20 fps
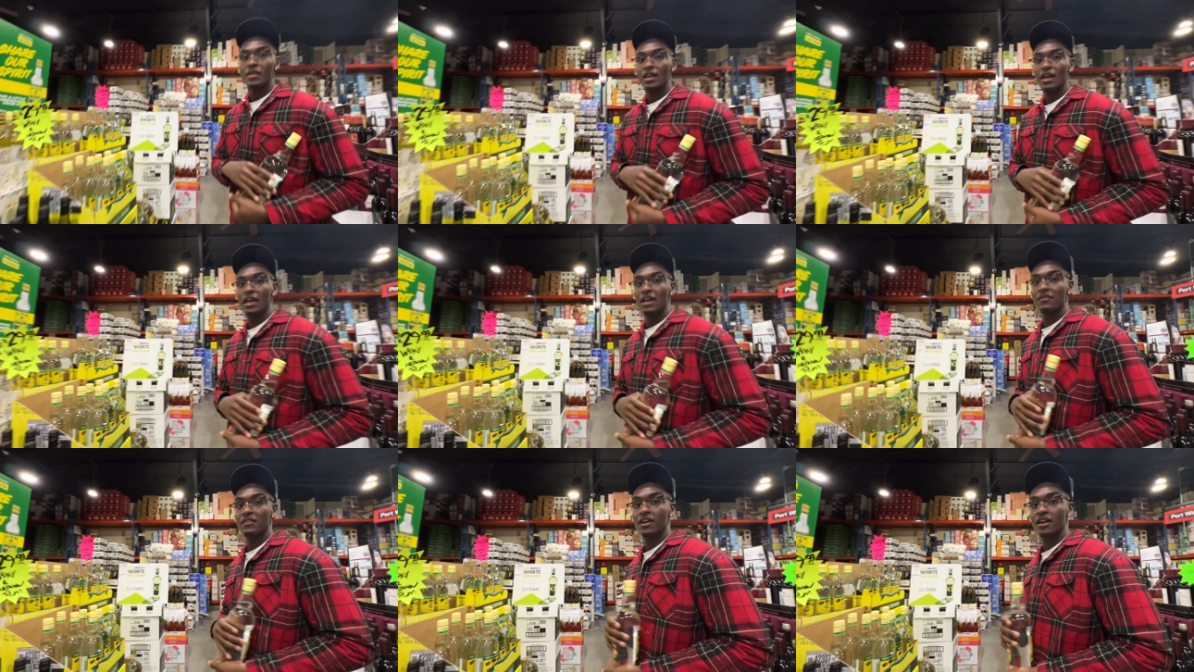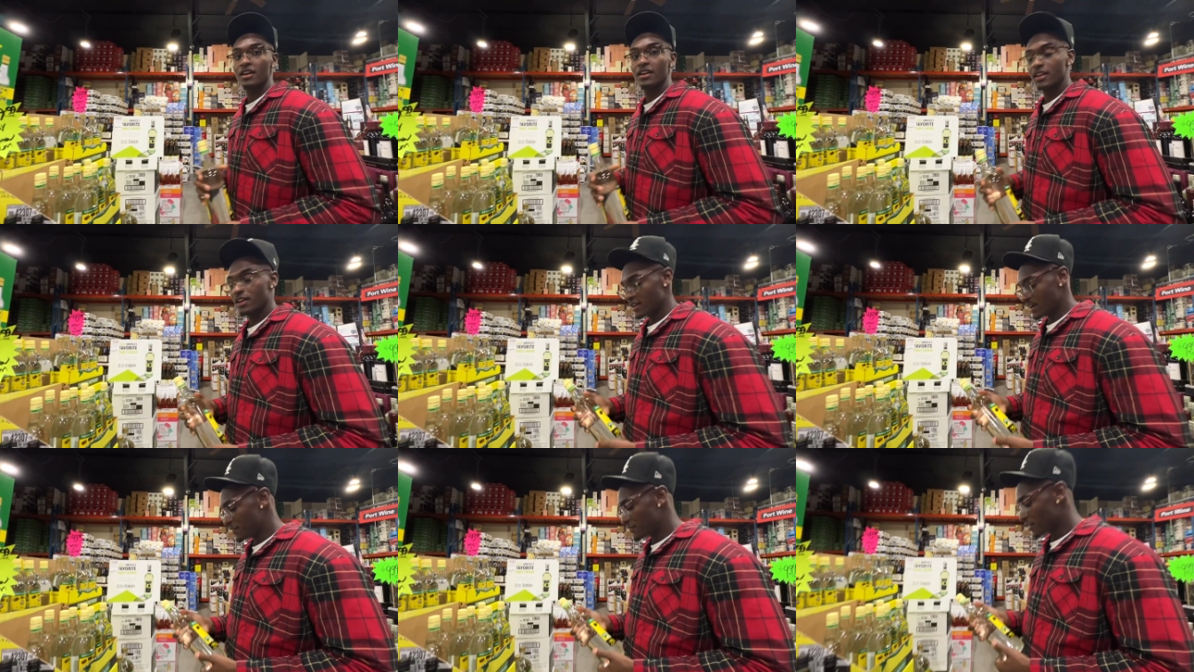
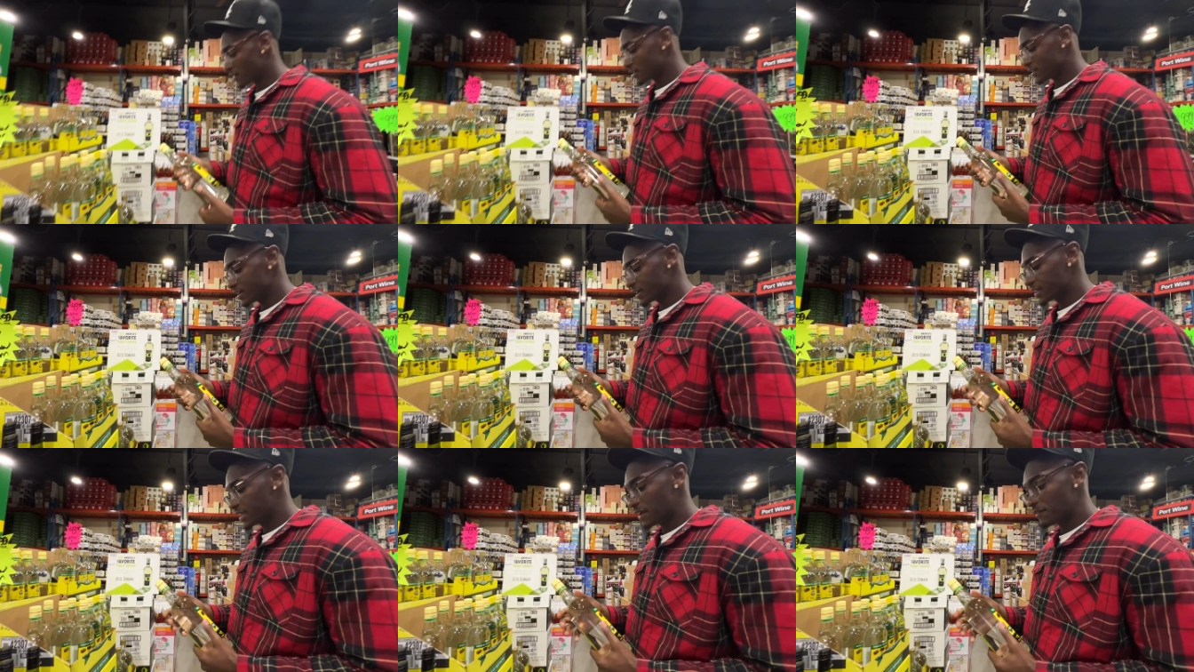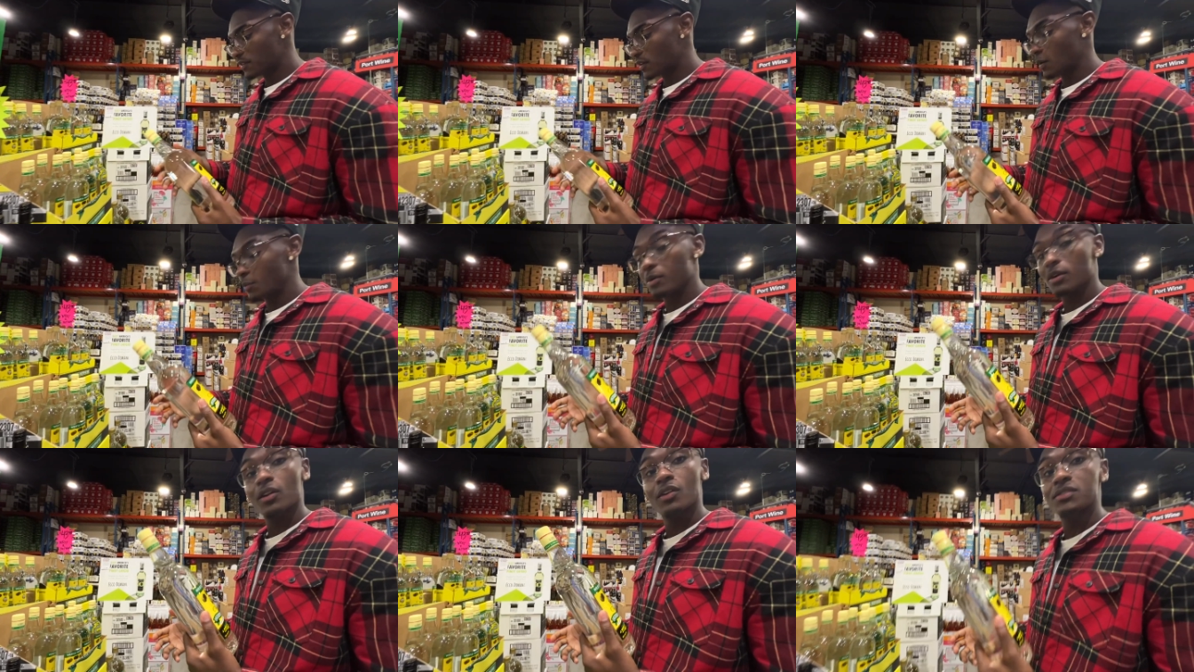Everclear, Everclear can't even
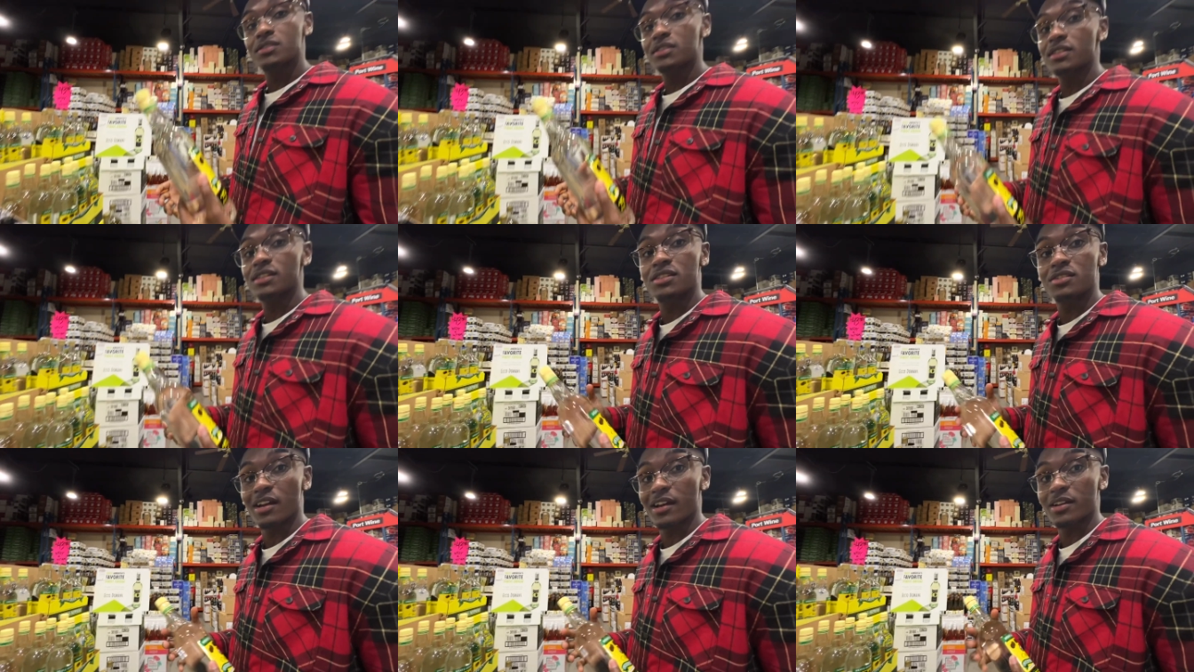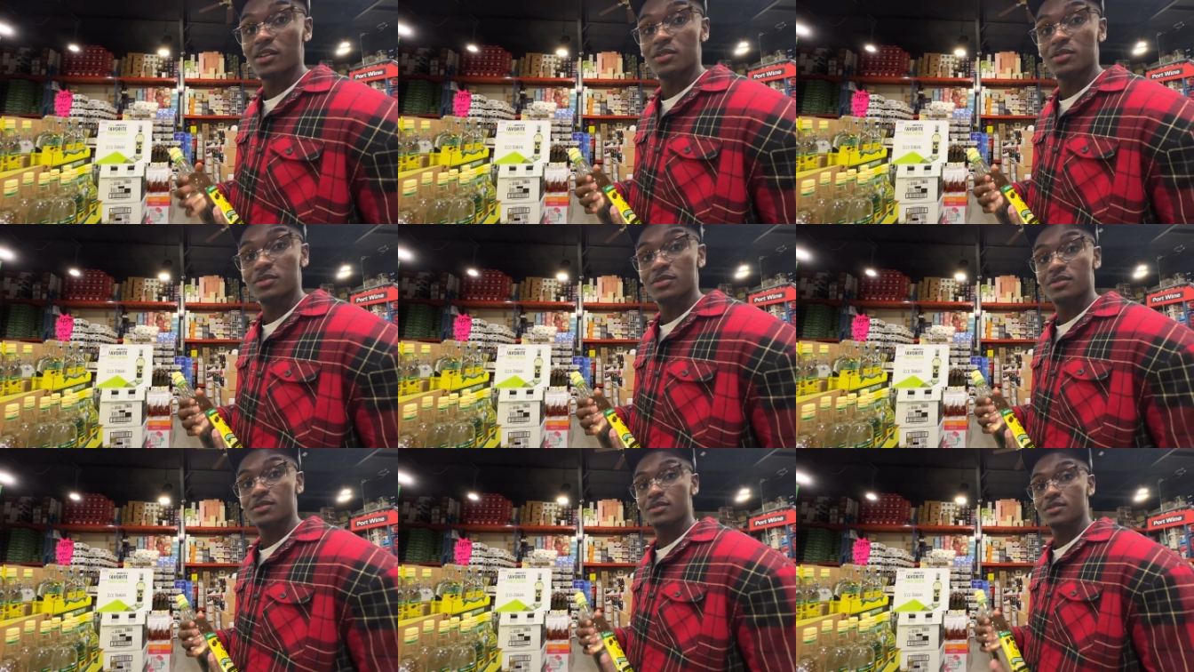come close to this right now.
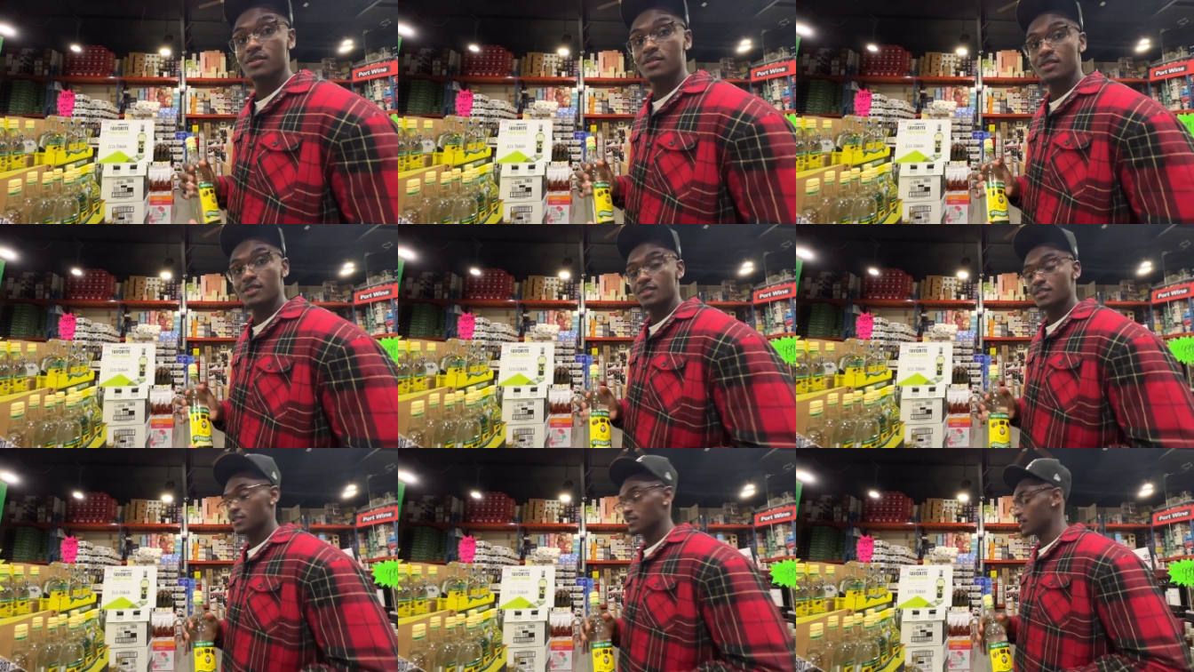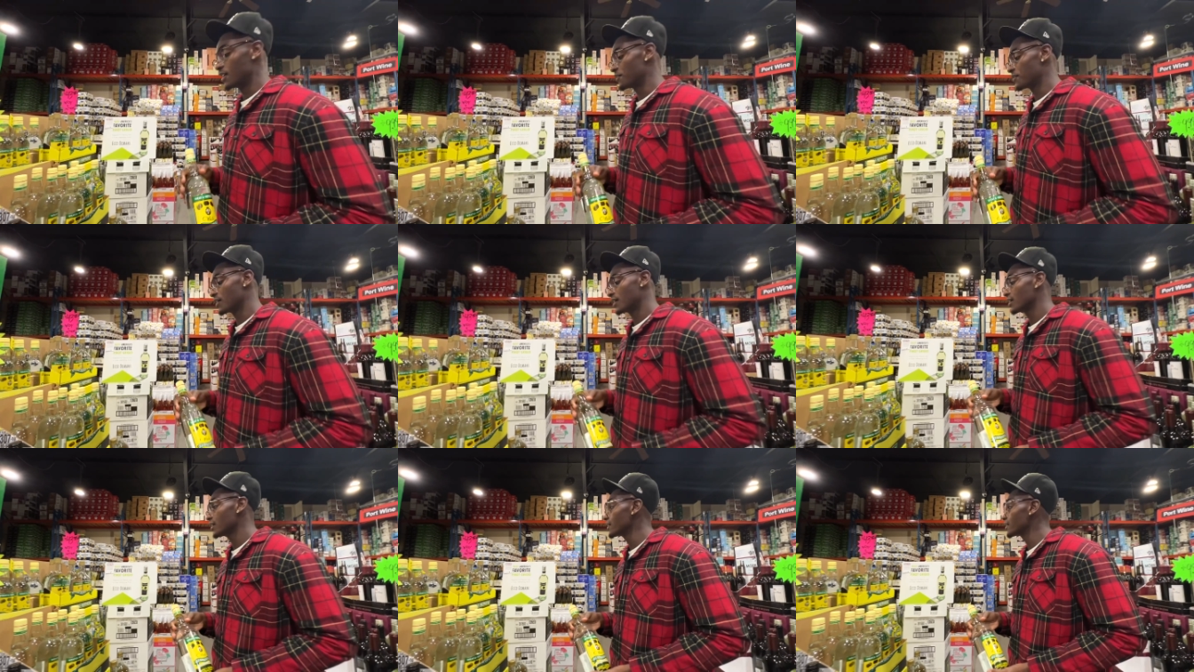
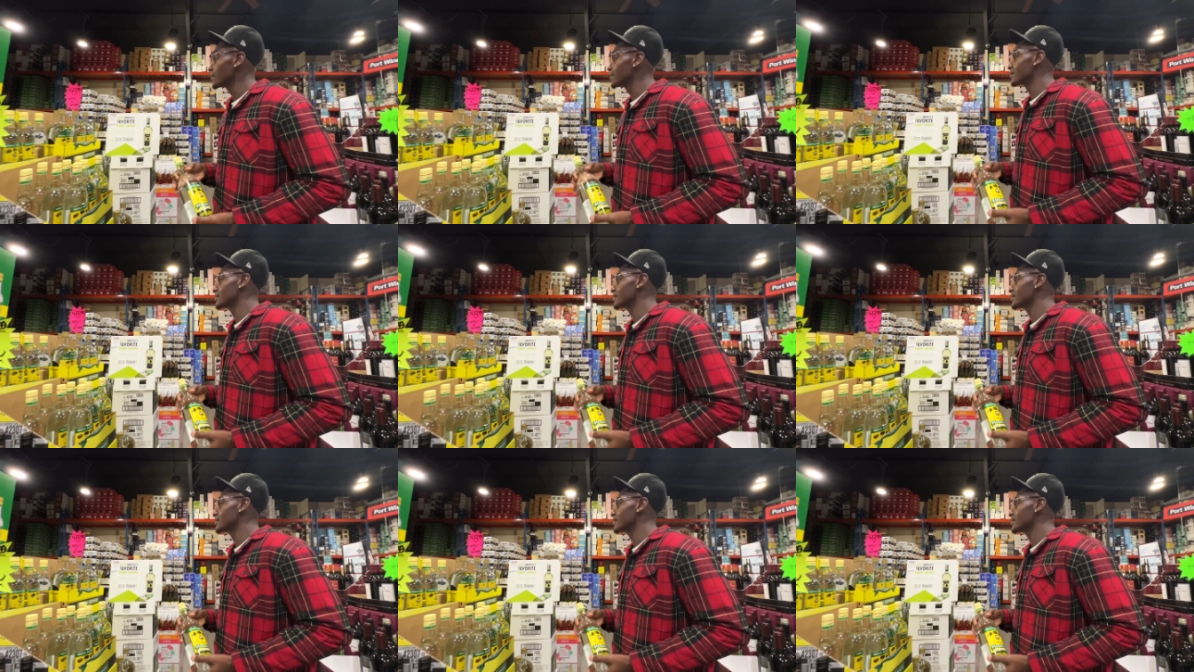Everclear,